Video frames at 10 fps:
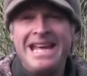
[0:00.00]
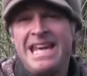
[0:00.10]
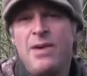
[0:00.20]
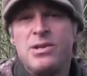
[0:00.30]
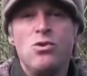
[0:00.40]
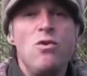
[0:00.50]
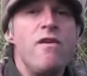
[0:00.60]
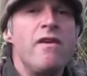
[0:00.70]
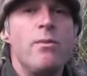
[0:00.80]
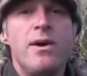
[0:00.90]
Now it's all
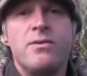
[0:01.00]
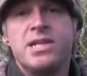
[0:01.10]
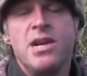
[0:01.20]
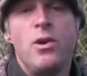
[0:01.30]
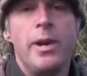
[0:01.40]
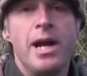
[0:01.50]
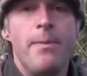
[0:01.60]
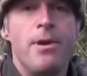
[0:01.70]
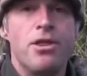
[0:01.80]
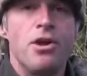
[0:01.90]
very well zeroing
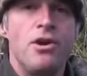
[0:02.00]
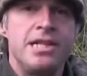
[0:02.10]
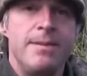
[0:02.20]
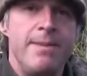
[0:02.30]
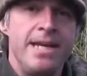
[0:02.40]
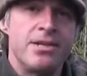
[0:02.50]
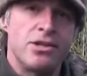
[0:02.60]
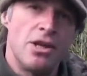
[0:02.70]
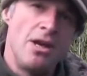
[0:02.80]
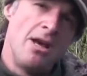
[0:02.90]
up at 30
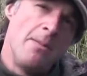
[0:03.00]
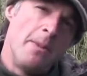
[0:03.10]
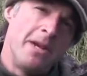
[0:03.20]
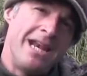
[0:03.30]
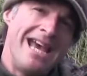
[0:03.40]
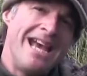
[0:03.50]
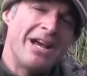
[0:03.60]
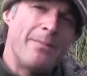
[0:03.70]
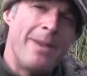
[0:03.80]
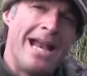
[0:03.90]
meters, but an
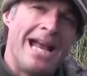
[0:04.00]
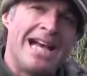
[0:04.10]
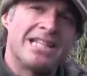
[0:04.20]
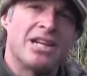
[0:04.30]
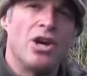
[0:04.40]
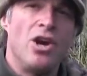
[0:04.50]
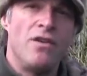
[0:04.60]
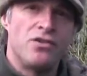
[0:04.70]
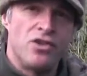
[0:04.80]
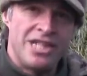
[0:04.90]
airgun pellet has a
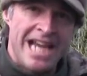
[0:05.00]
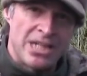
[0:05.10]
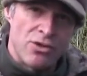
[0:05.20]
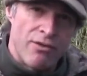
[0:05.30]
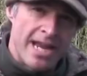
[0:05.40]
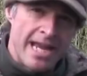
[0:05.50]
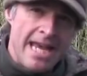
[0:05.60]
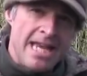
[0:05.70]
curved trajectory.